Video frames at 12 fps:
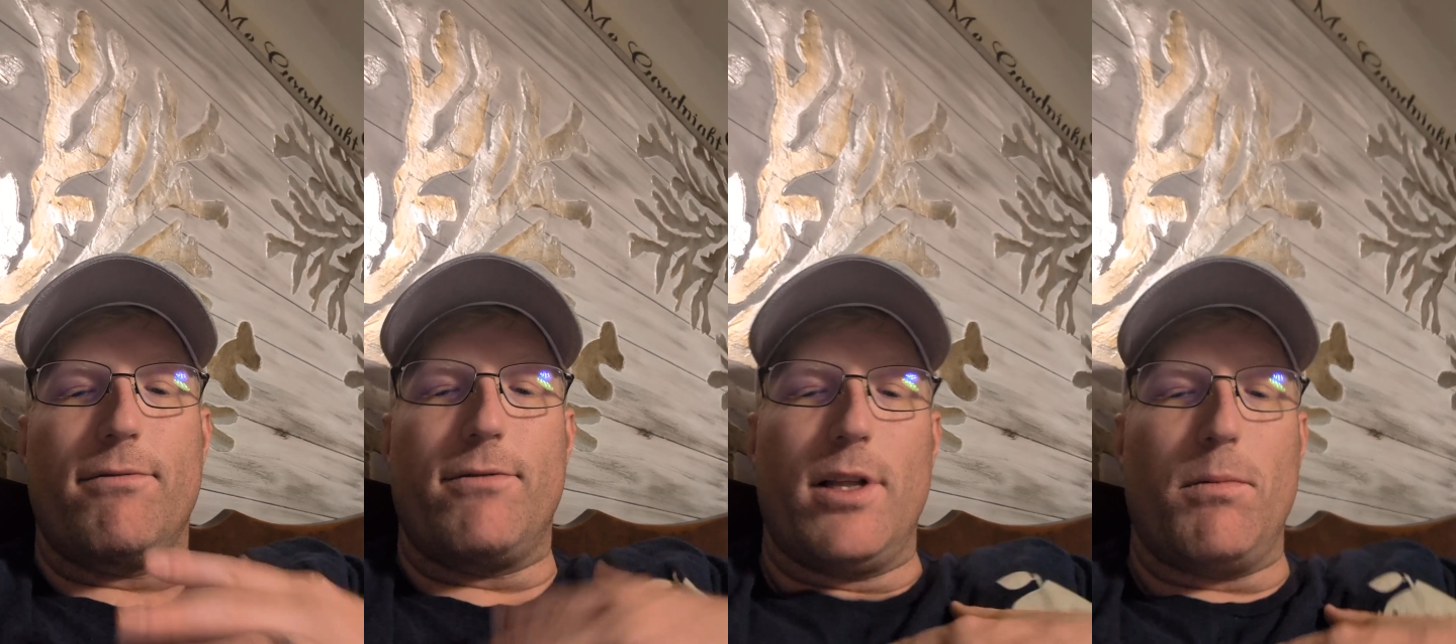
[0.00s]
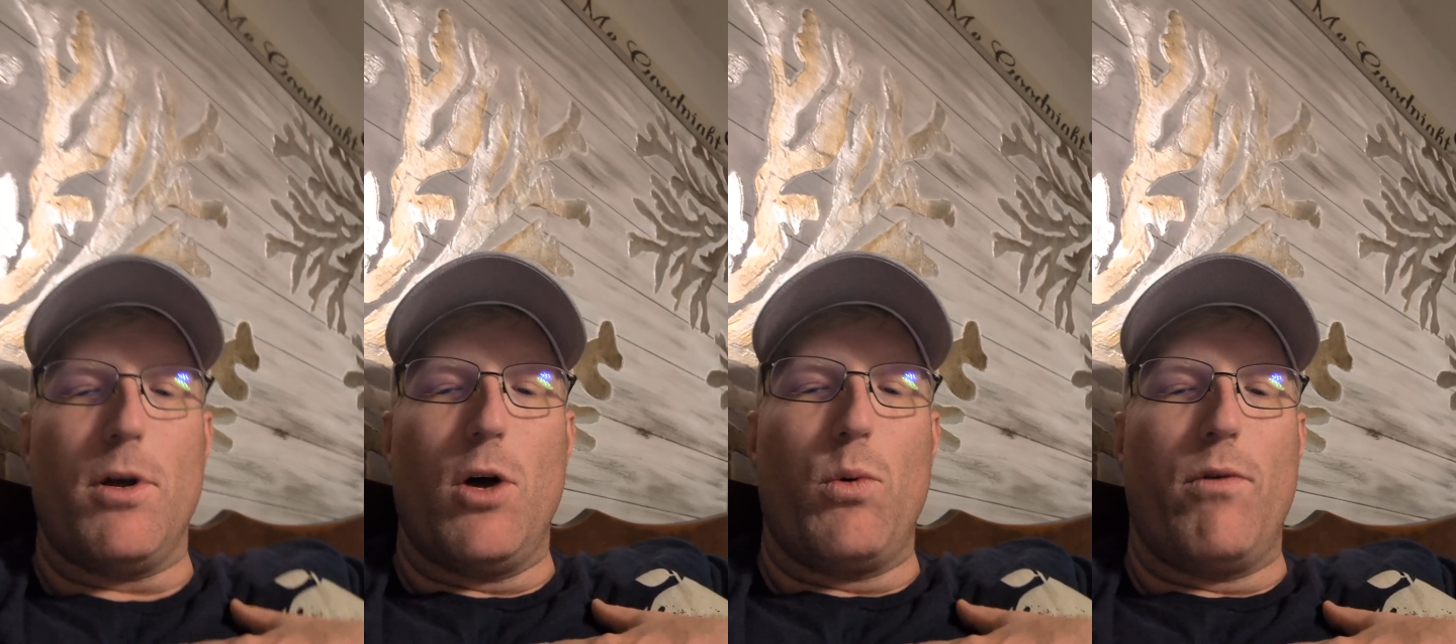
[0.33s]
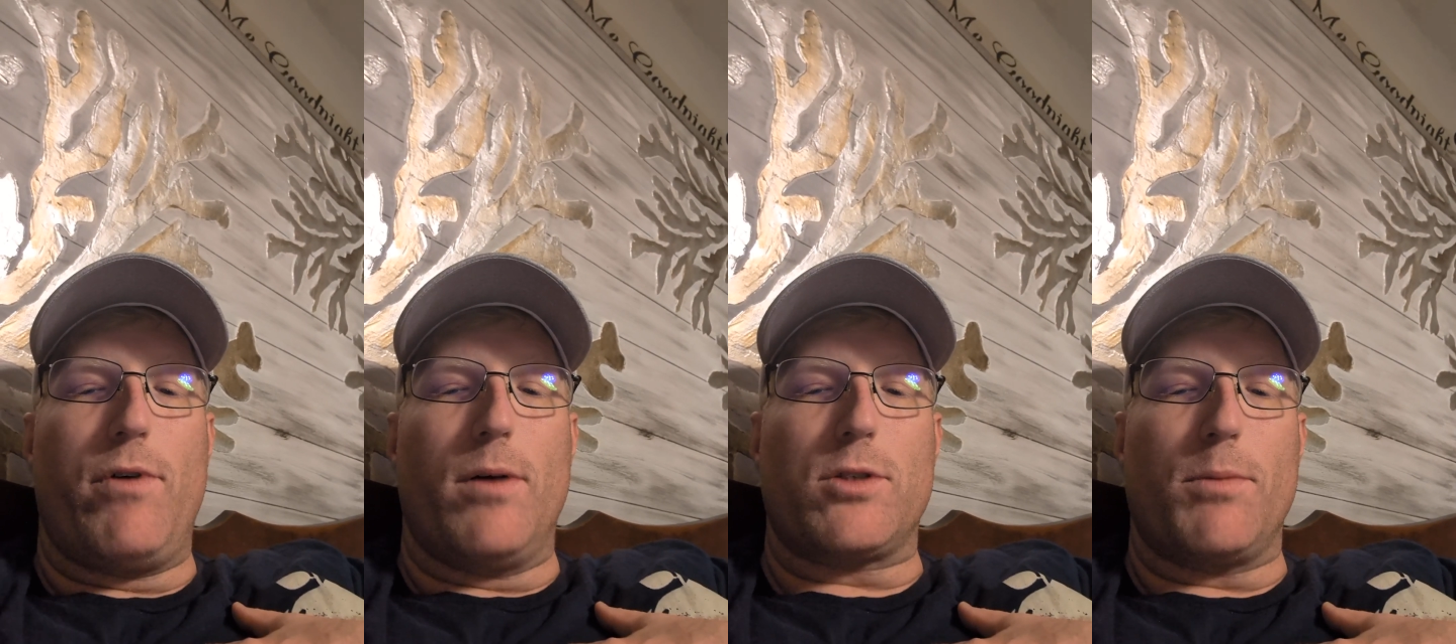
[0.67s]
Philip
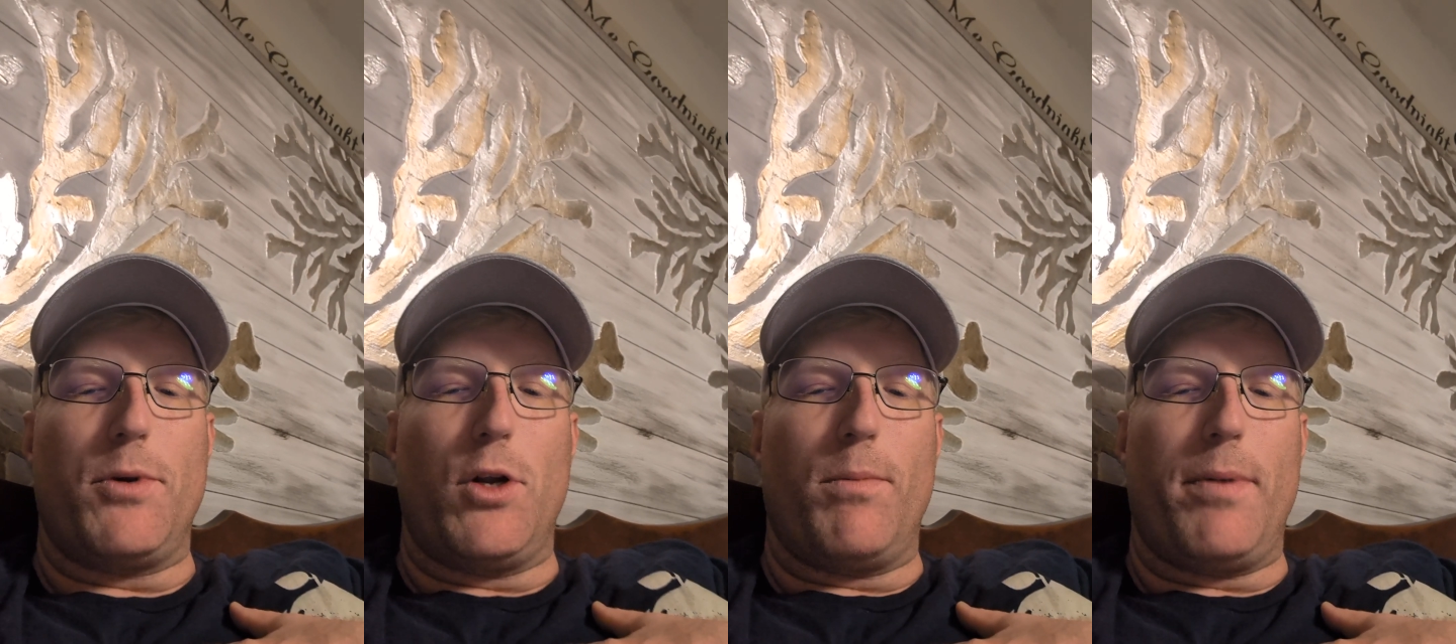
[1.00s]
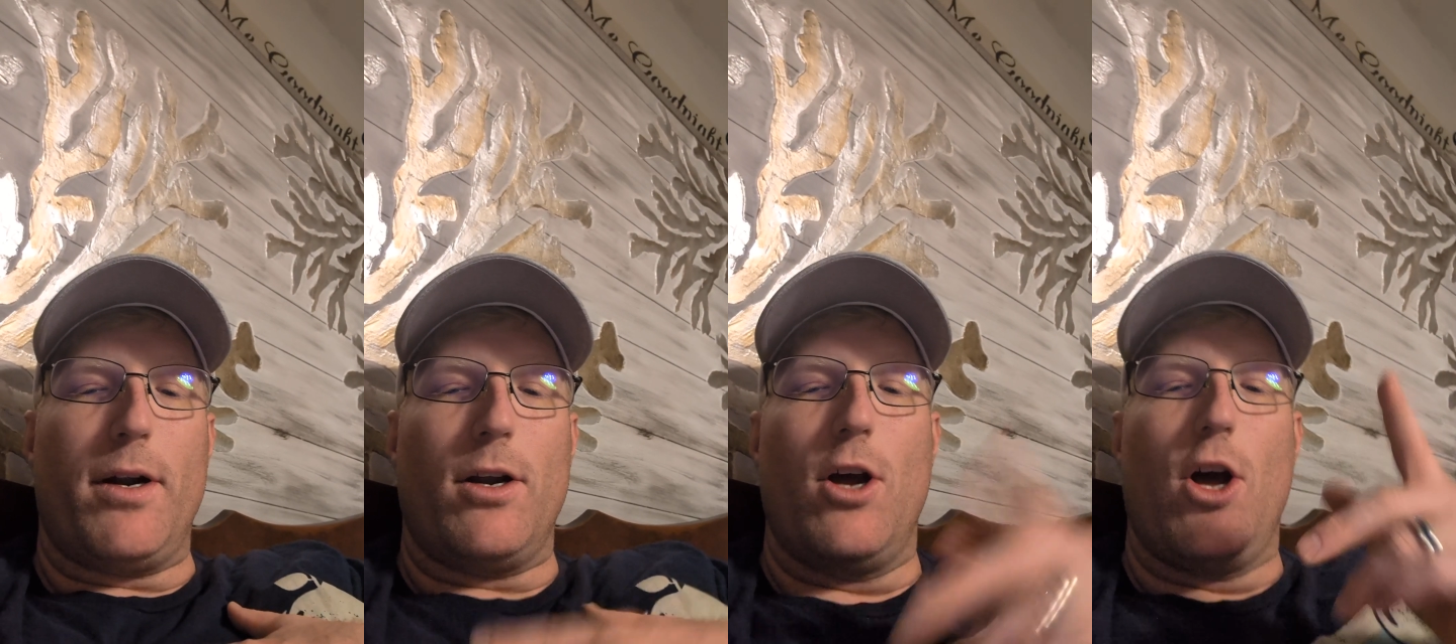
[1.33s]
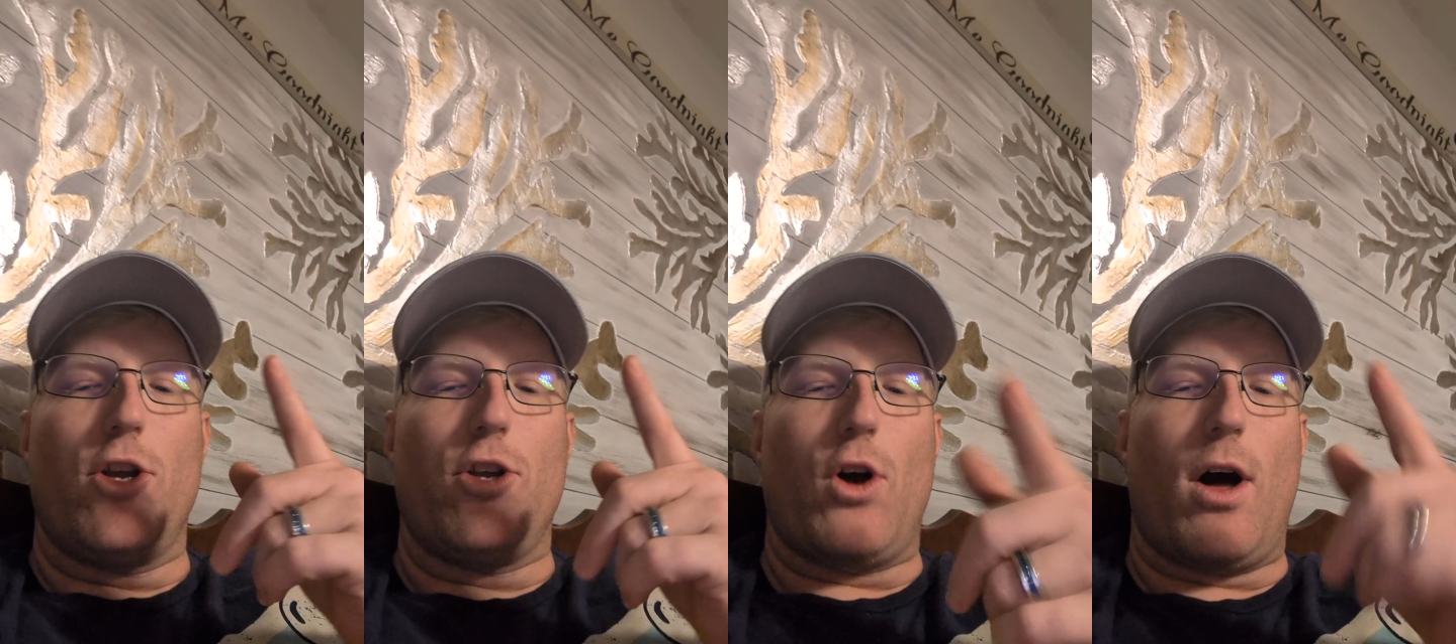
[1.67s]
with Philip's Computer Repair.
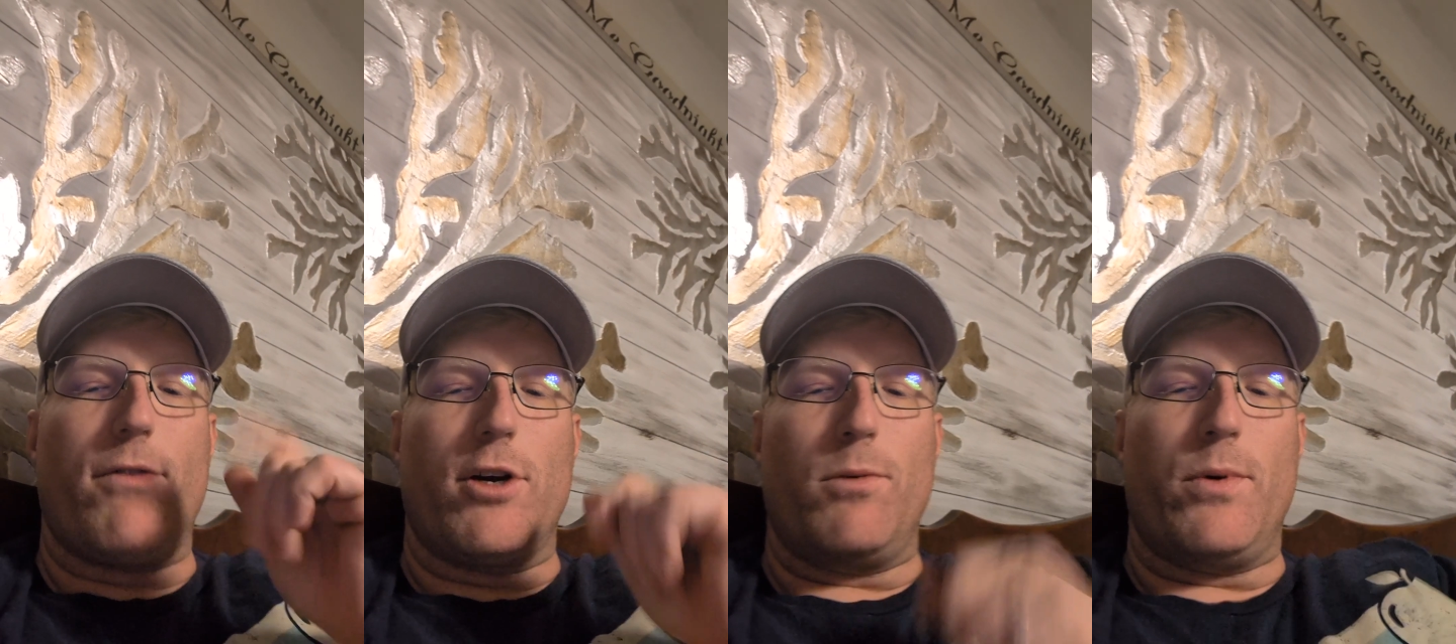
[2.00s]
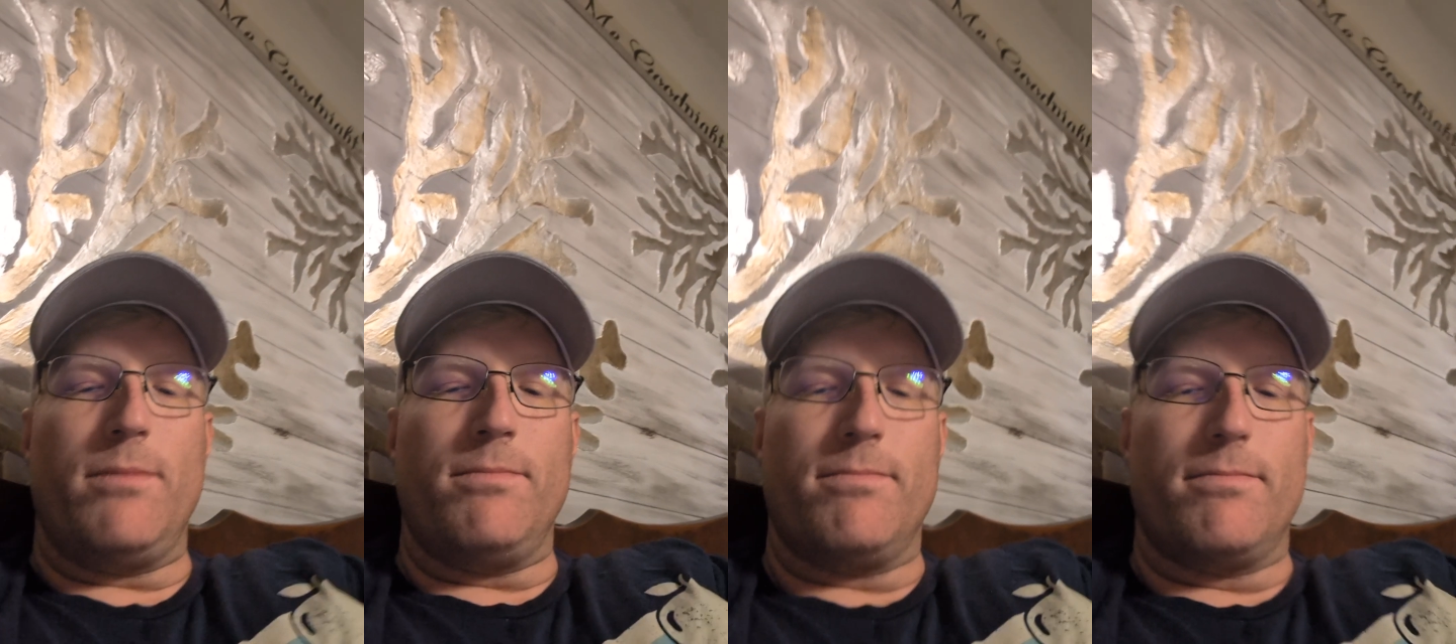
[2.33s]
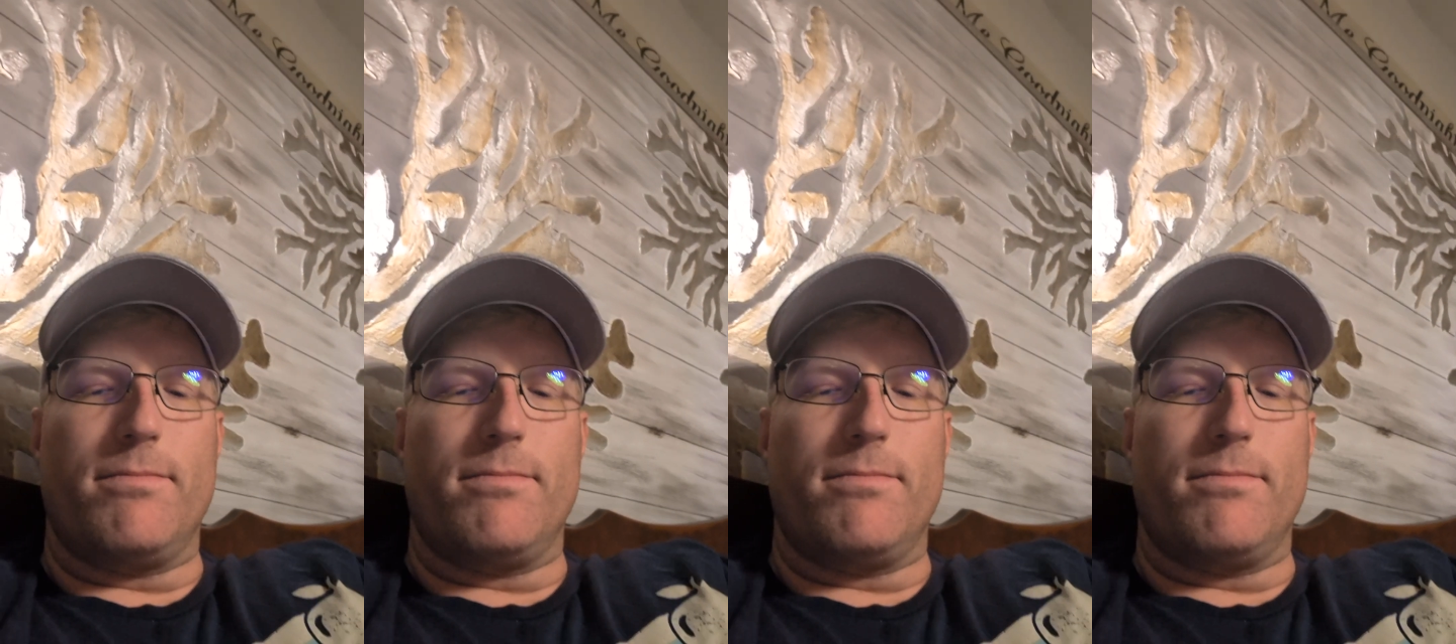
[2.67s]
Y'all have a good one.